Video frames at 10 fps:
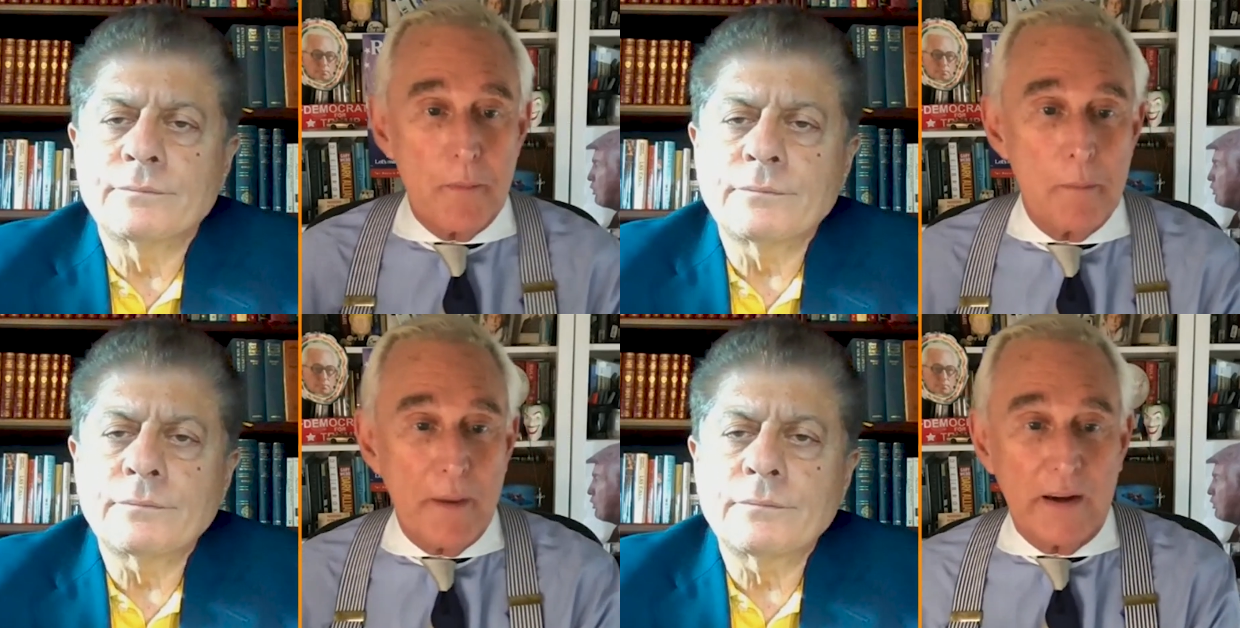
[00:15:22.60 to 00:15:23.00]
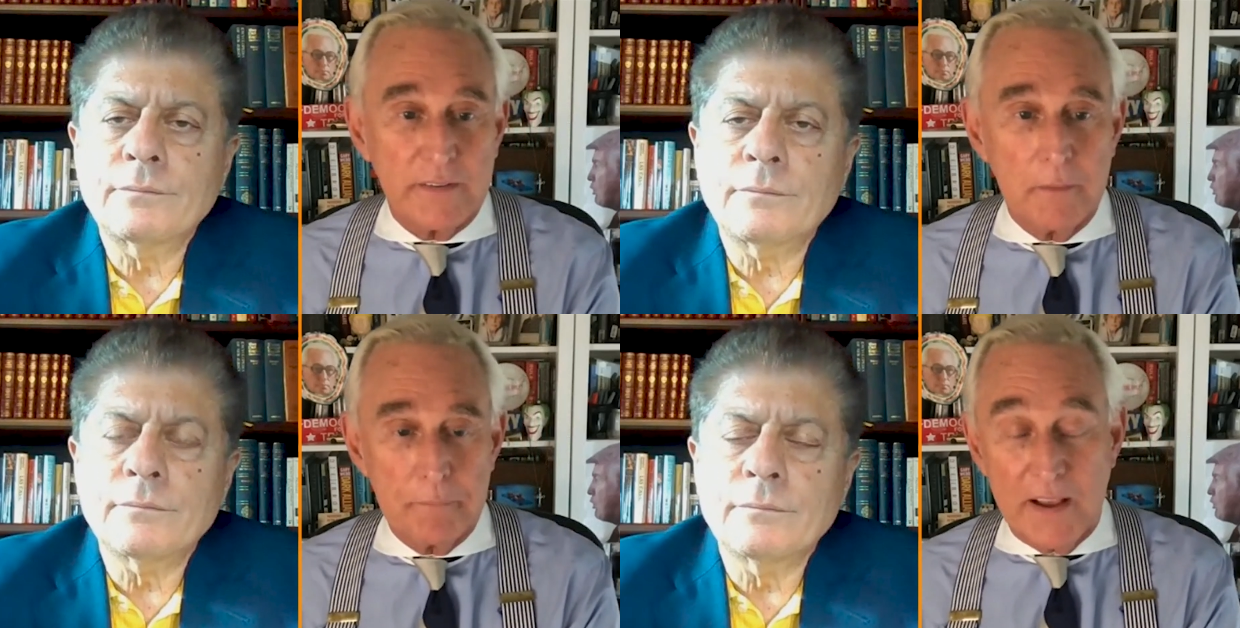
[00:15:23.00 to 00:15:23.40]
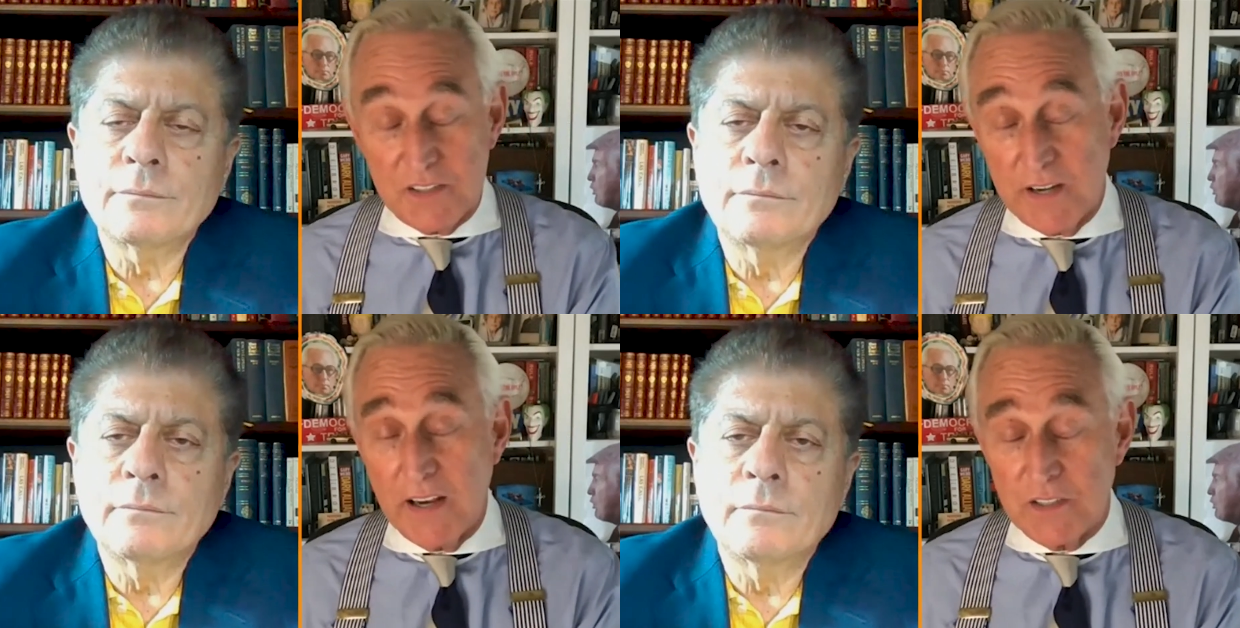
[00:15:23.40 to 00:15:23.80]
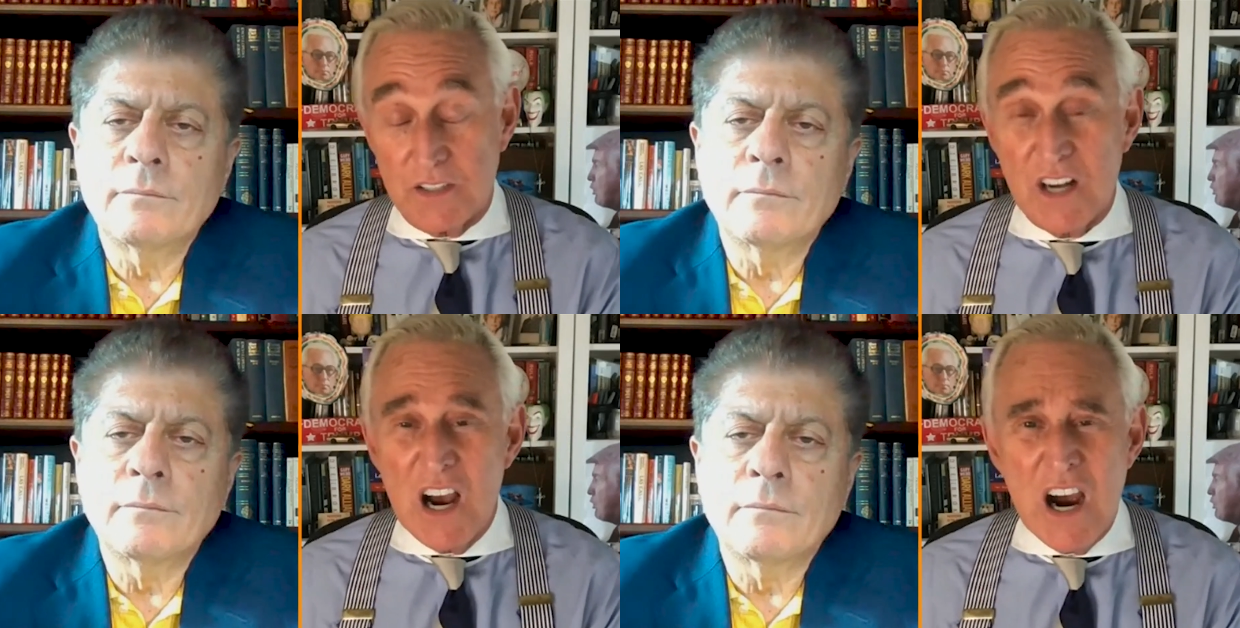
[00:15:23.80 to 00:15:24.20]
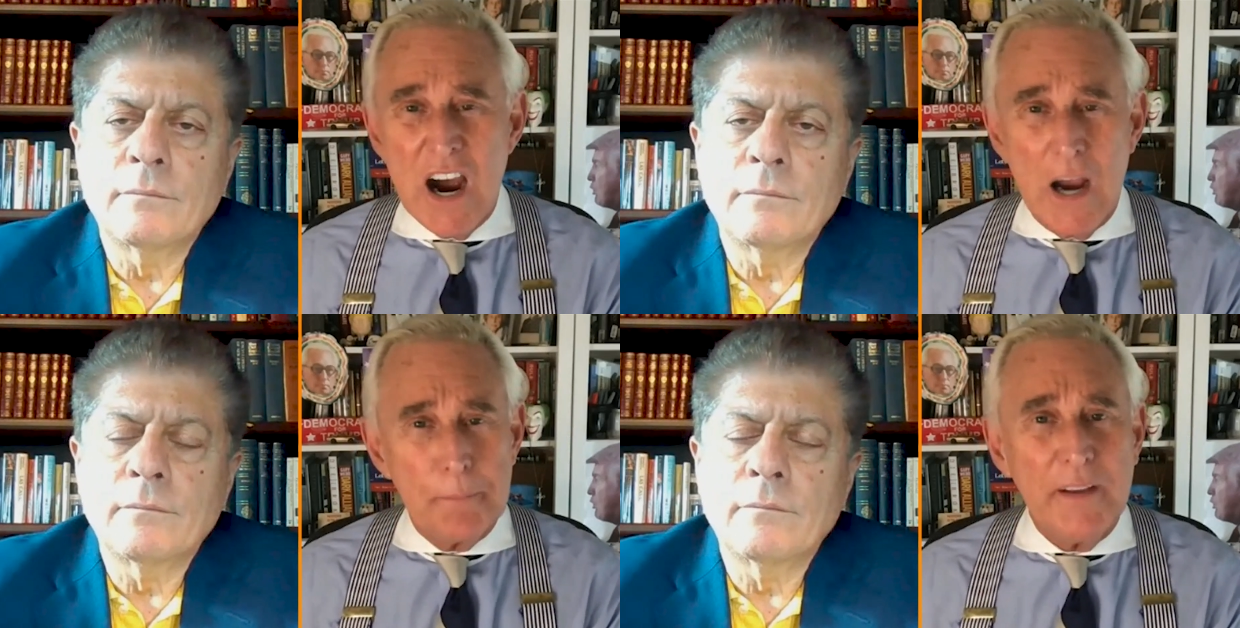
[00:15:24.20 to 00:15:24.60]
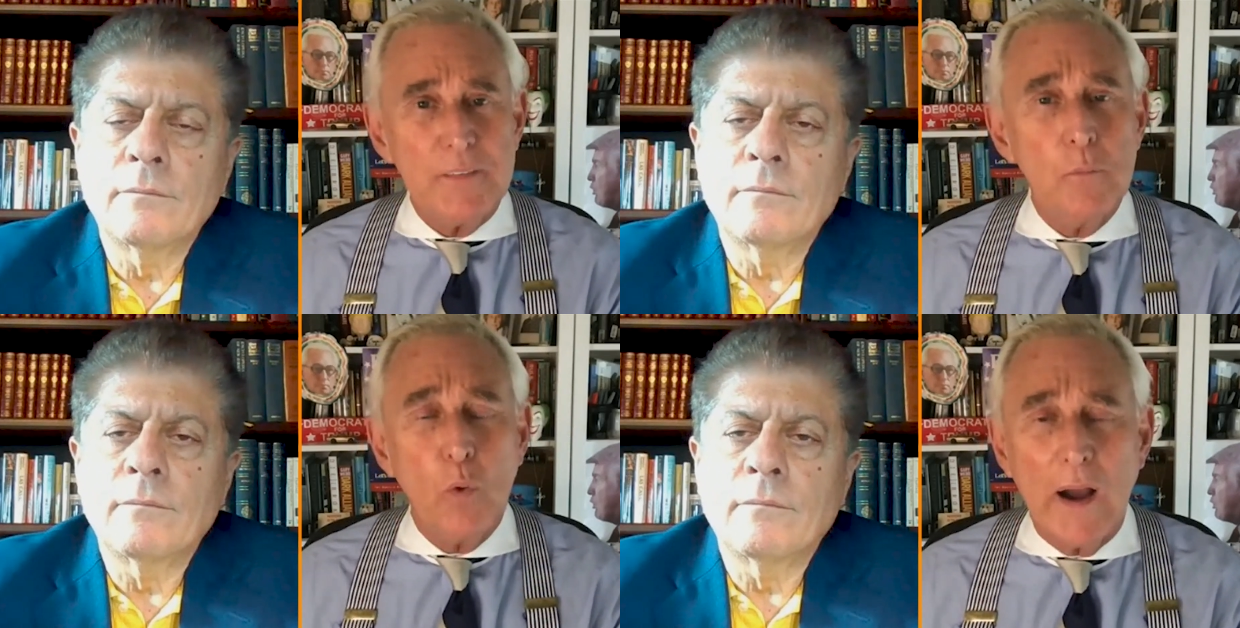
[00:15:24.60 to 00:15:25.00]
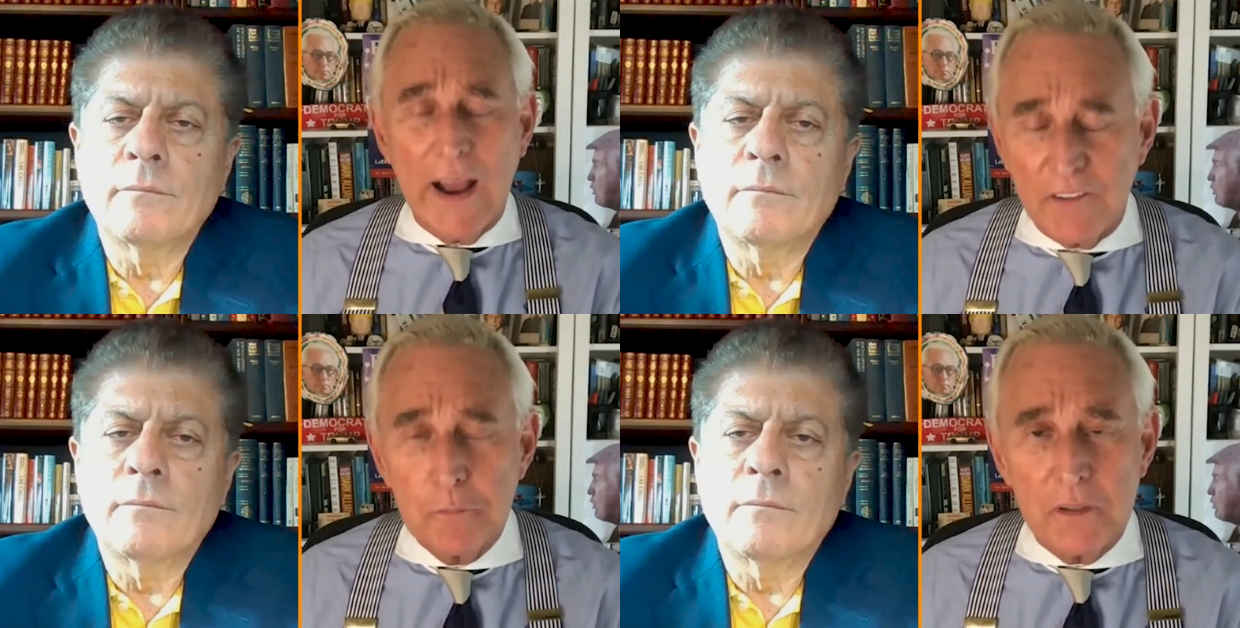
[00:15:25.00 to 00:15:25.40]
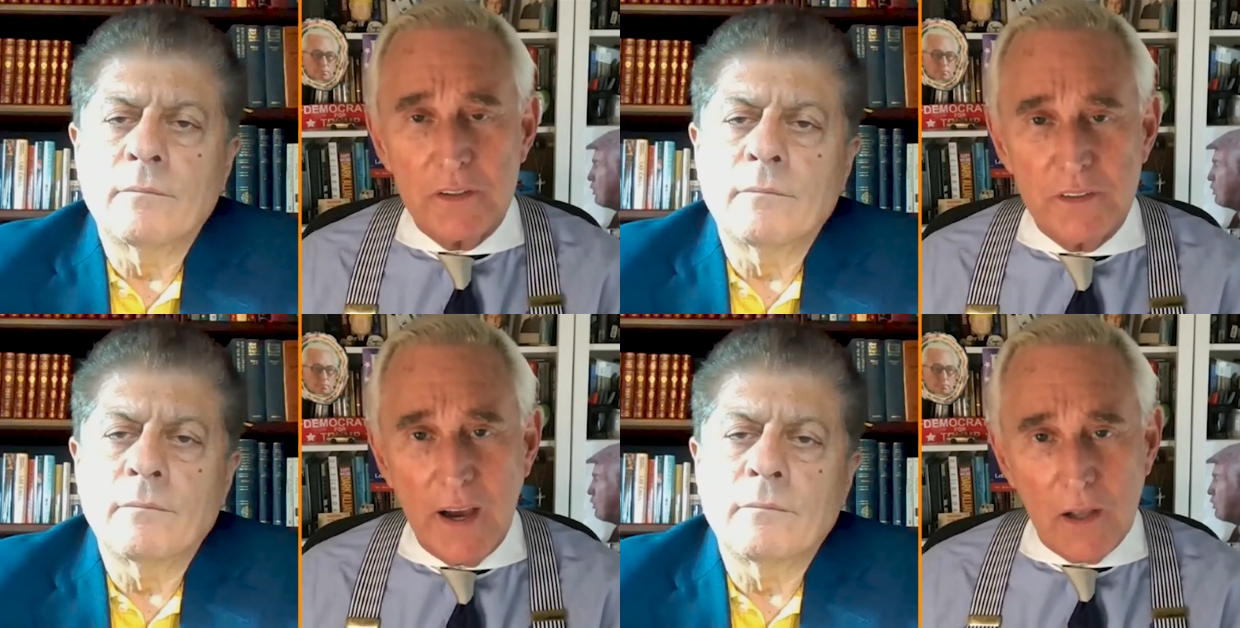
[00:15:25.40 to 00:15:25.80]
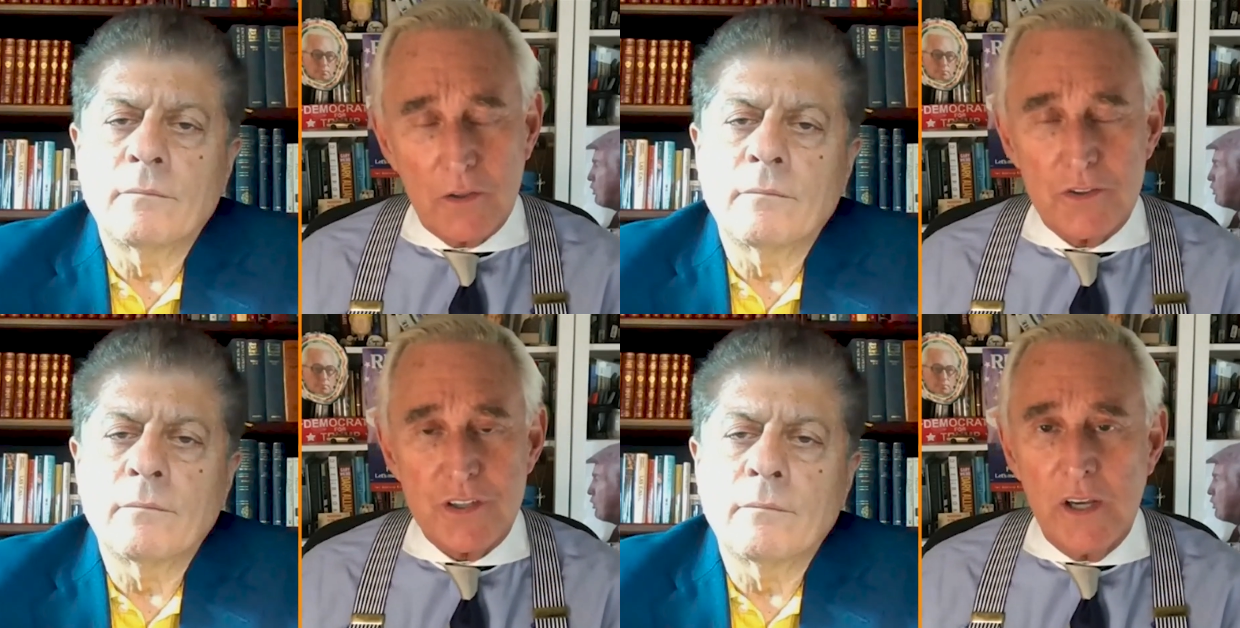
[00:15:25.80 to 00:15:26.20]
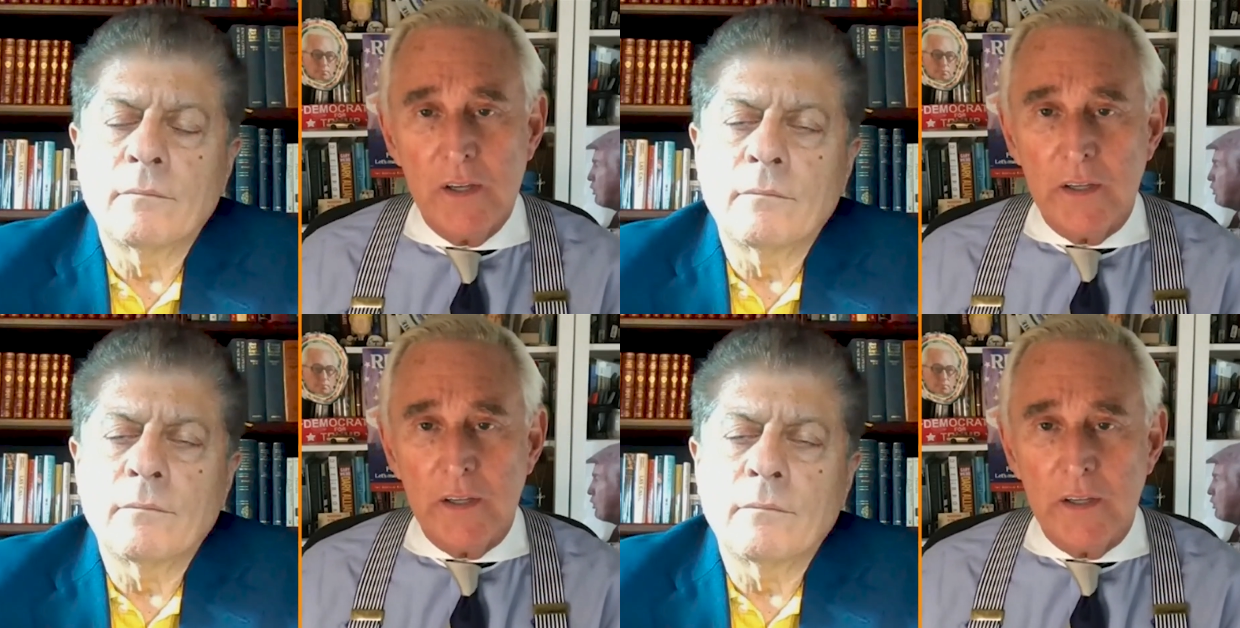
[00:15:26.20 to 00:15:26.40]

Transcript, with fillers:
Speaker 1: on my past taxes. I paid them a half million dollars